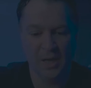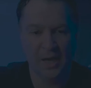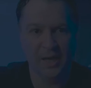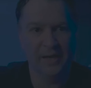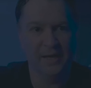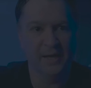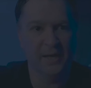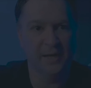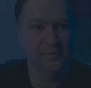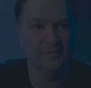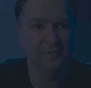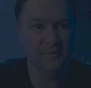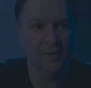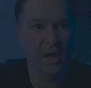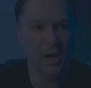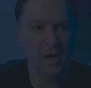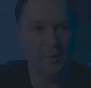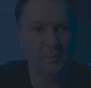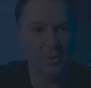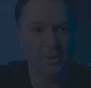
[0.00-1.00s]
And then
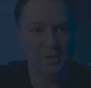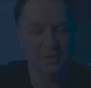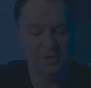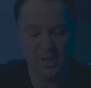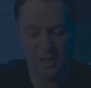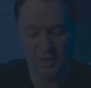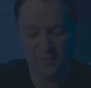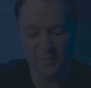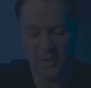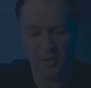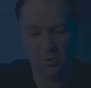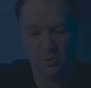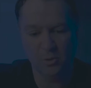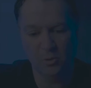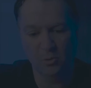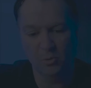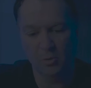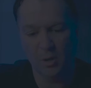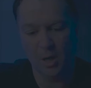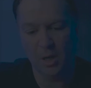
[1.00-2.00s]
I'm going to type,
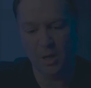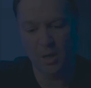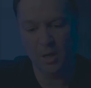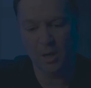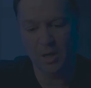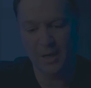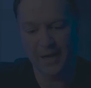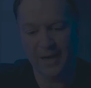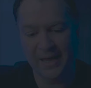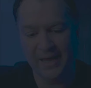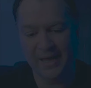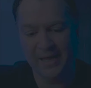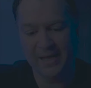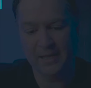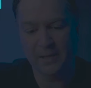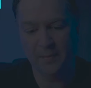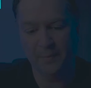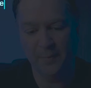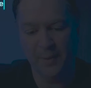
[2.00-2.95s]
you are a